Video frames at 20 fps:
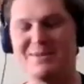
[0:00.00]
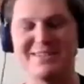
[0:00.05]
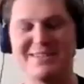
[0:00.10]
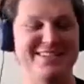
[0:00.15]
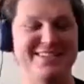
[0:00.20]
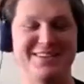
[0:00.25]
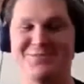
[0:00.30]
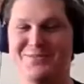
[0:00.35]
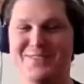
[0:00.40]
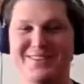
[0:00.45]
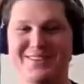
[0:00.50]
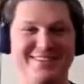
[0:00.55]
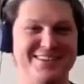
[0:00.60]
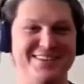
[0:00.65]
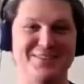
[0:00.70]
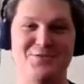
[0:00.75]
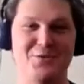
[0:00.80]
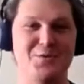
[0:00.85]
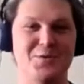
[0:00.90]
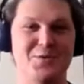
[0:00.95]
but
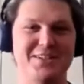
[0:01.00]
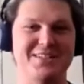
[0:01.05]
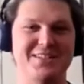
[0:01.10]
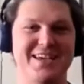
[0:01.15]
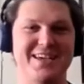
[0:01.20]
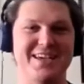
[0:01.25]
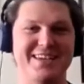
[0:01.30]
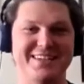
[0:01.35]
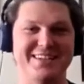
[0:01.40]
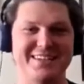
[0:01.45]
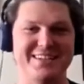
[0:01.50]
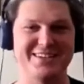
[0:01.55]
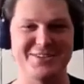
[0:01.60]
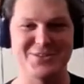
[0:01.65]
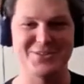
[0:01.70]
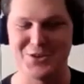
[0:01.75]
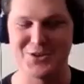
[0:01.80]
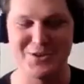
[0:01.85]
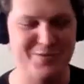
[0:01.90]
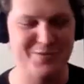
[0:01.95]
if you want to take it and go
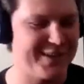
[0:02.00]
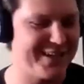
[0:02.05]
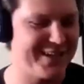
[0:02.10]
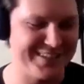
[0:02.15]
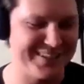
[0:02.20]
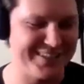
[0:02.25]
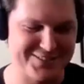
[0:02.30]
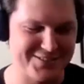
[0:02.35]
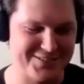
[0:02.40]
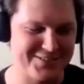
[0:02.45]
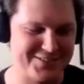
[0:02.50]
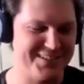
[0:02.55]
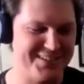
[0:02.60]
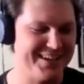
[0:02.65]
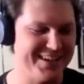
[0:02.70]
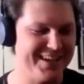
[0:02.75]
street fighting or